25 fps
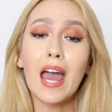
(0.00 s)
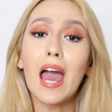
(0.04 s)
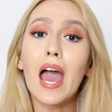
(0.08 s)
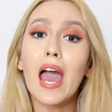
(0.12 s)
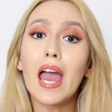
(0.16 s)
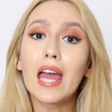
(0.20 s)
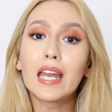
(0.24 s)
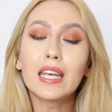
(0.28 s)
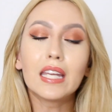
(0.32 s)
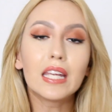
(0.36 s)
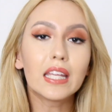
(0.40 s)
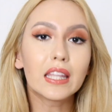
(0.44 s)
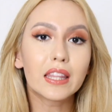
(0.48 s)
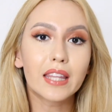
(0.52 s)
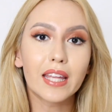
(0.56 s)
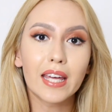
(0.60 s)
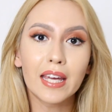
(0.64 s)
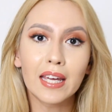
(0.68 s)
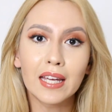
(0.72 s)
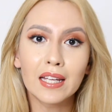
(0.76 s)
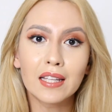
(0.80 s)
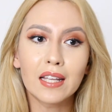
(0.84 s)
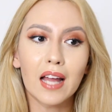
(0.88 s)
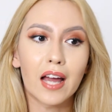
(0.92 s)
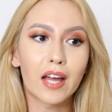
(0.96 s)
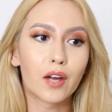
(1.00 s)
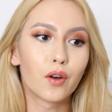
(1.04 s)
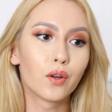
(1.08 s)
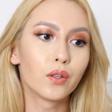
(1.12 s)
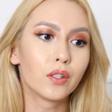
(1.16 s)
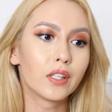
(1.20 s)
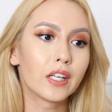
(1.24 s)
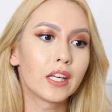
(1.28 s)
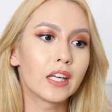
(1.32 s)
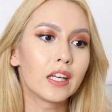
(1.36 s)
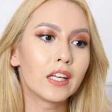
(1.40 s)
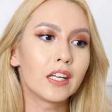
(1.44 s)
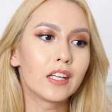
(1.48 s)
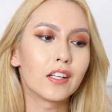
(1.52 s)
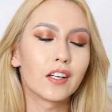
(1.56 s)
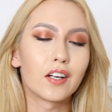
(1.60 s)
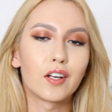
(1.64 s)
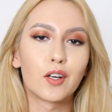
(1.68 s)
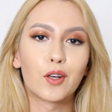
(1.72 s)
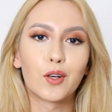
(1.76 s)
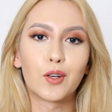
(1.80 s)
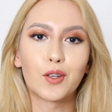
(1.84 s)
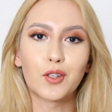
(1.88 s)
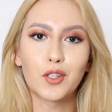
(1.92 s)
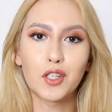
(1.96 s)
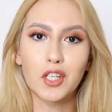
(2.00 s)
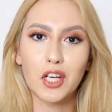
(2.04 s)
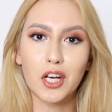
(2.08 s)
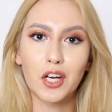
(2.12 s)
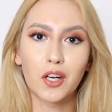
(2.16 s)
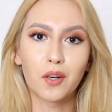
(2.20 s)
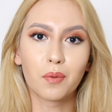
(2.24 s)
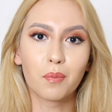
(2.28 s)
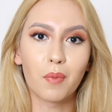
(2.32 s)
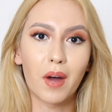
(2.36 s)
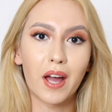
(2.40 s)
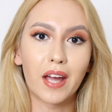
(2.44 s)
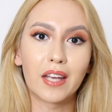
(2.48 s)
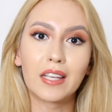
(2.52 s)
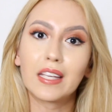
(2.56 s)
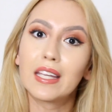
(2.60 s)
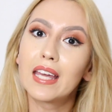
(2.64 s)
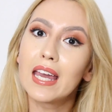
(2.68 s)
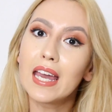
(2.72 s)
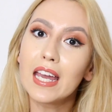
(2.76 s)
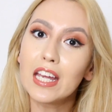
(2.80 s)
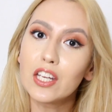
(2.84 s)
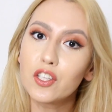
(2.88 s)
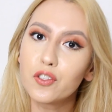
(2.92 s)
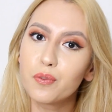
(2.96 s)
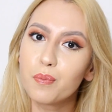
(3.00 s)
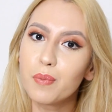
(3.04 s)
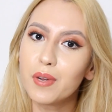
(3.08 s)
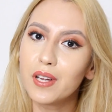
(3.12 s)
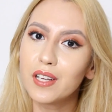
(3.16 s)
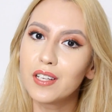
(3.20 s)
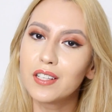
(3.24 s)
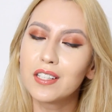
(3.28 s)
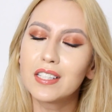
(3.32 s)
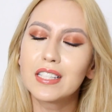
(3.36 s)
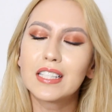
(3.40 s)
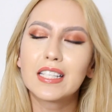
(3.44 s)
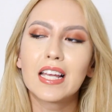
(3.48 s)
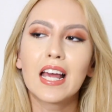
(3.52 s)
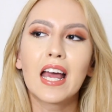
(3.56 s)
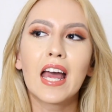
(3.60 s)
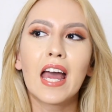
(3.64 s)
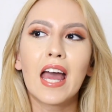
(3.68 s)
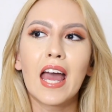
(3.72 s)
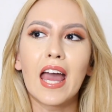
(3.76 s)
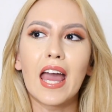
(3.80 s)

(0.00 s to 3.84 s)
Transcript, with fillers: anything i only uh, shared my engagement